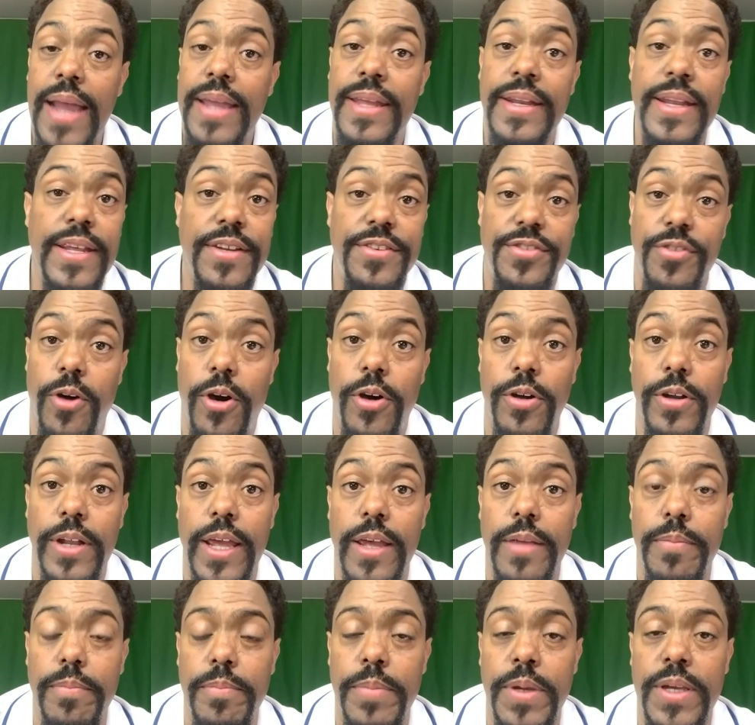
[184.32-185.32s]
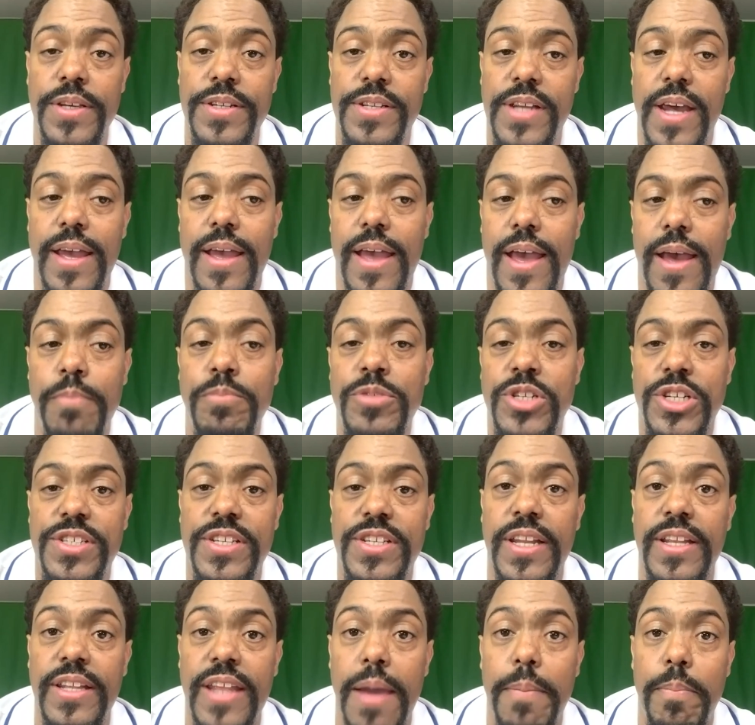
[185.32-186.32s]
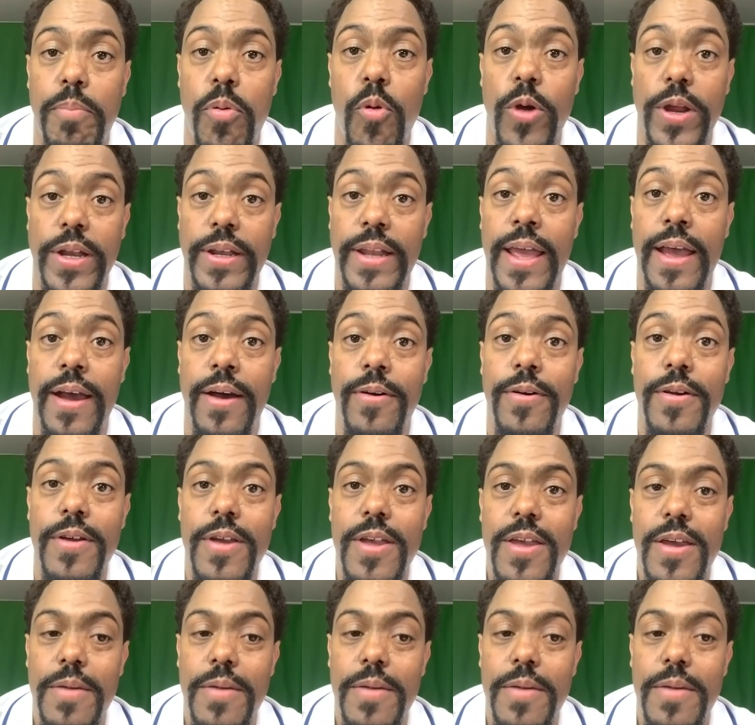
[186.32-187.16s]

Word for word: I can answer all that, because I, I'm just at that point now.